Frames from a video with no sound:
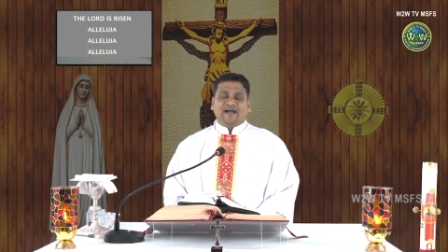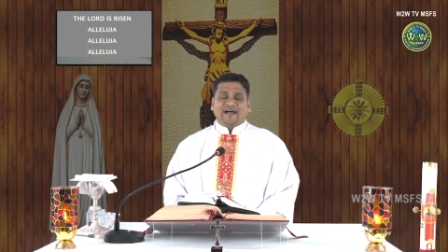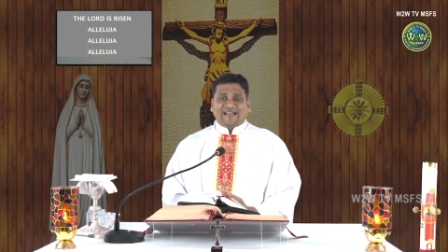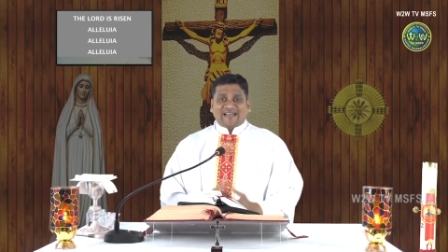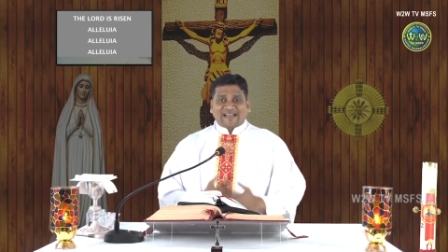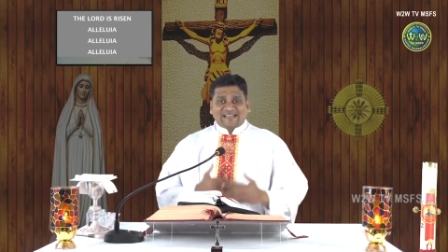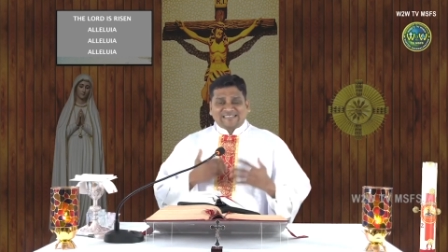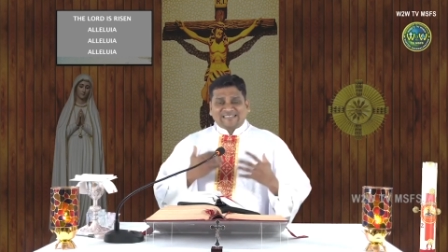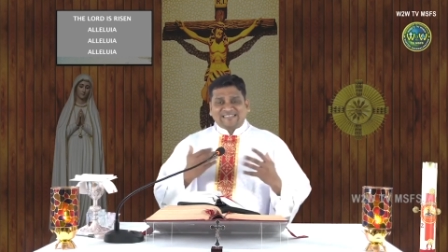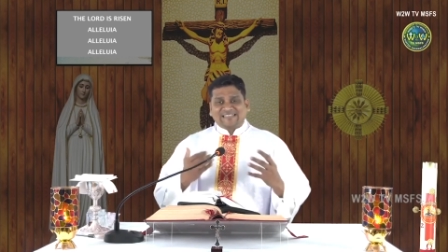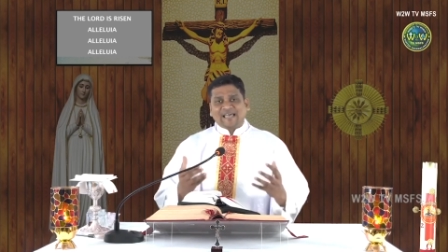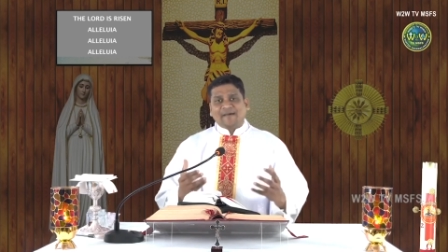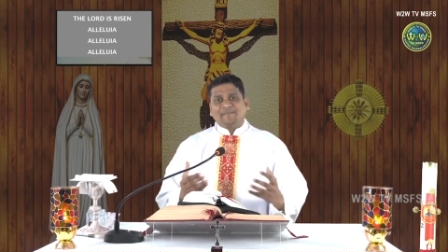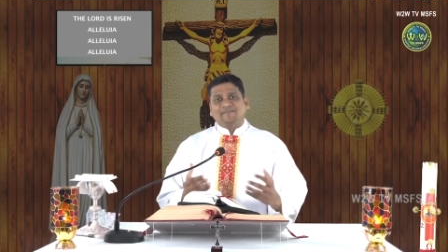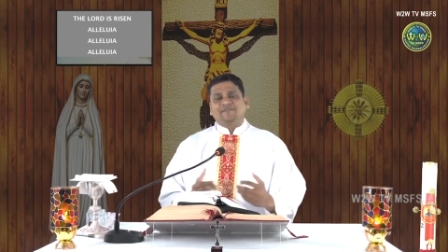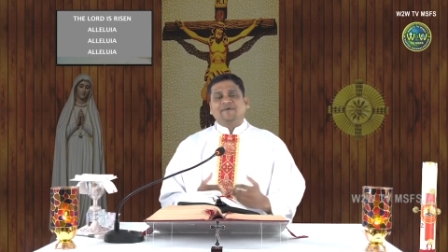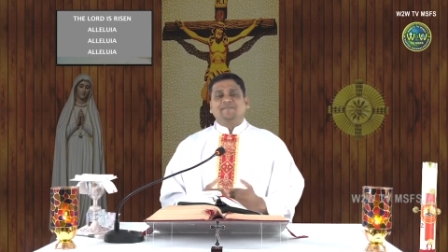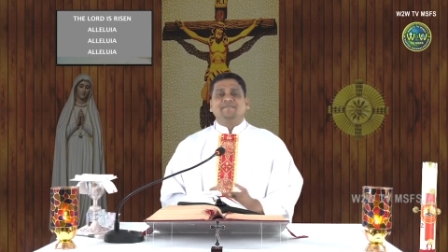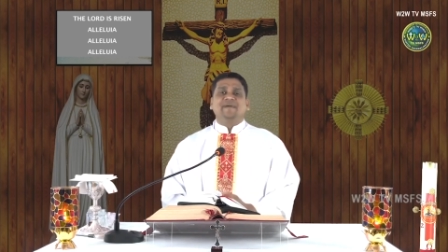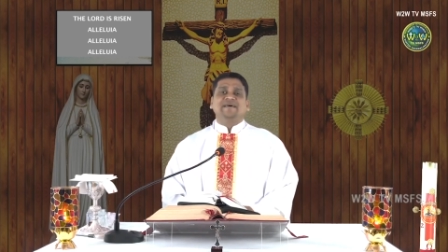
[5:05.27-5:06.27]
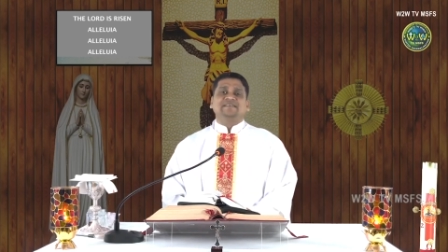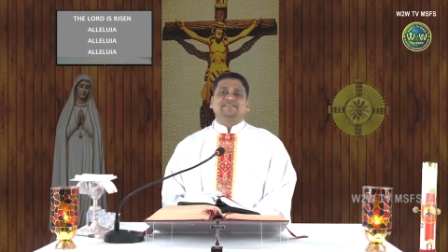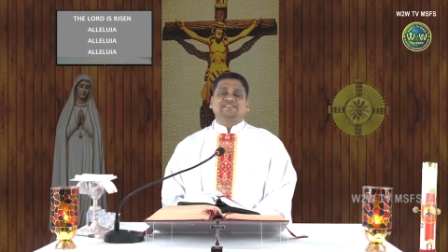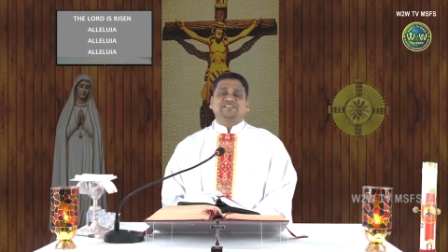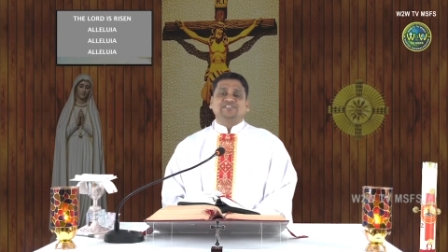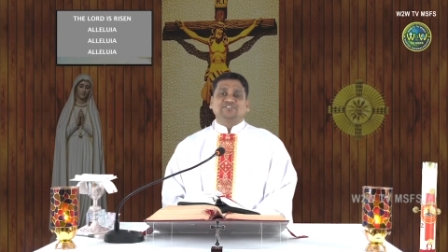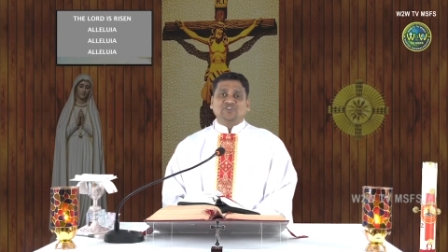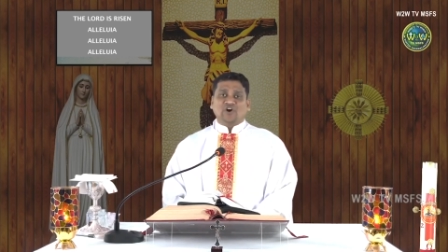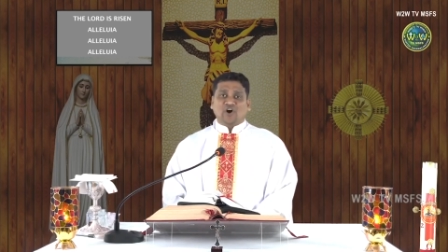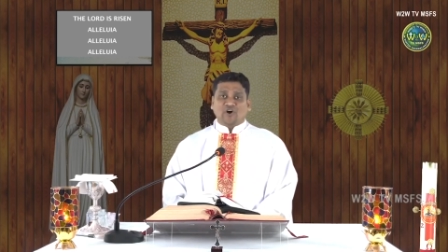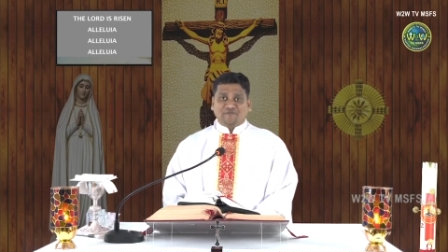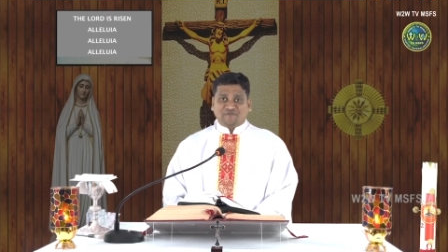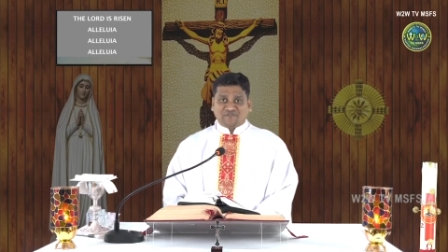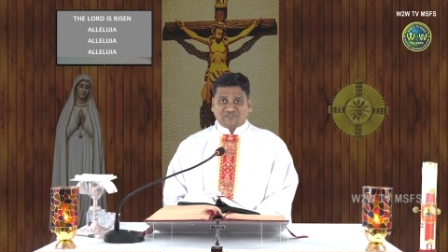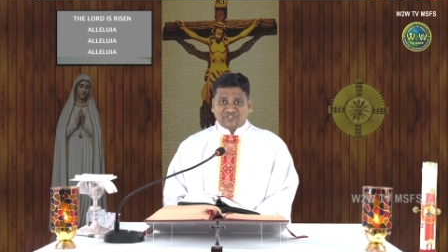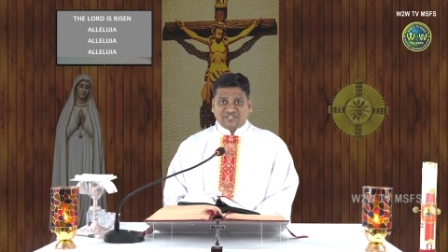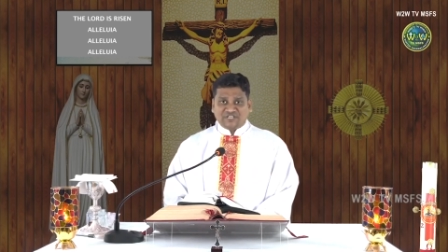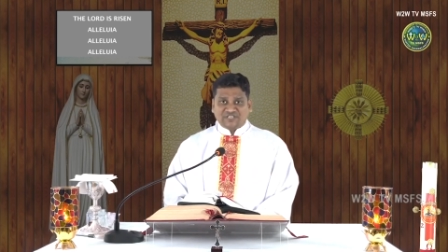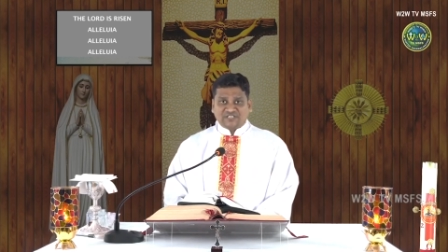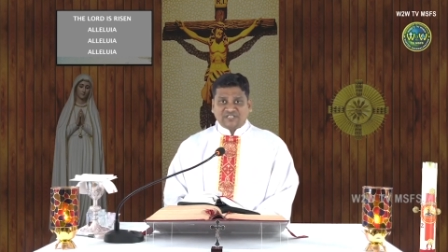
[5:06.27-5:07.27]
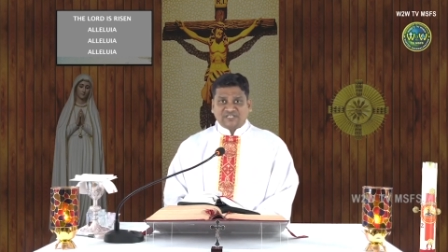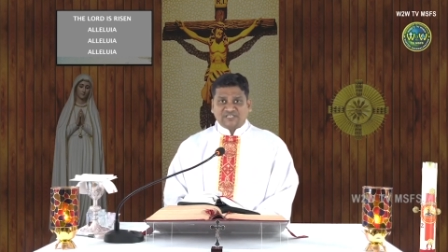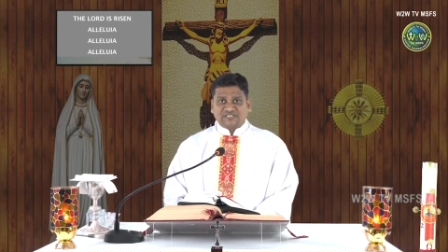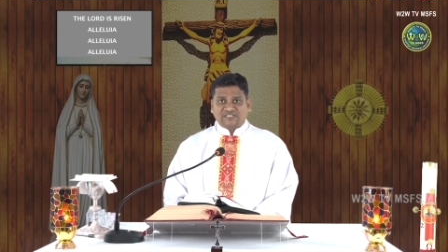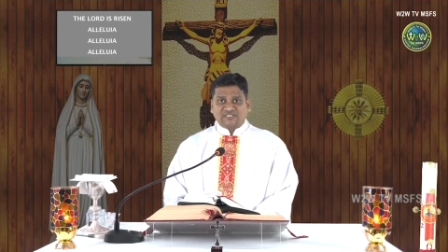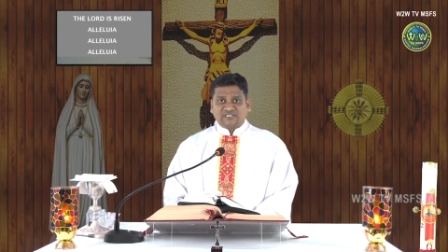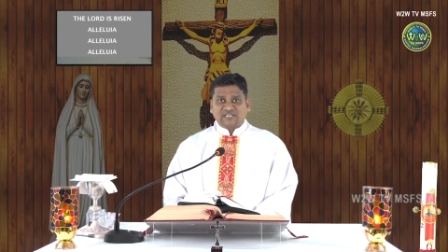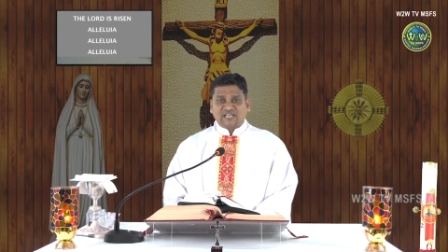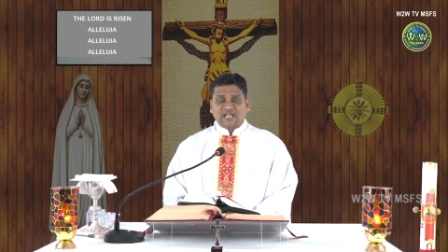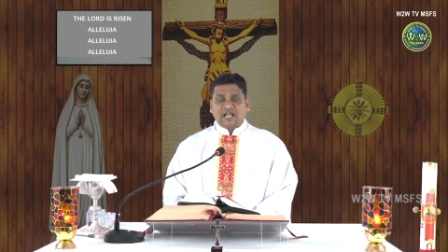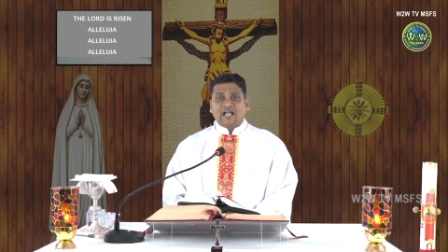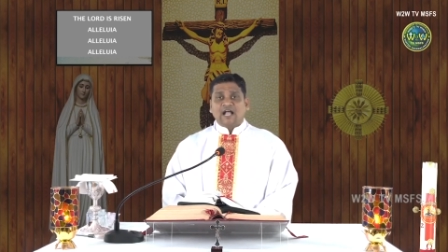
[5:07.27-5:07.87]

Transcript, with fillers: and accept the message of Jesus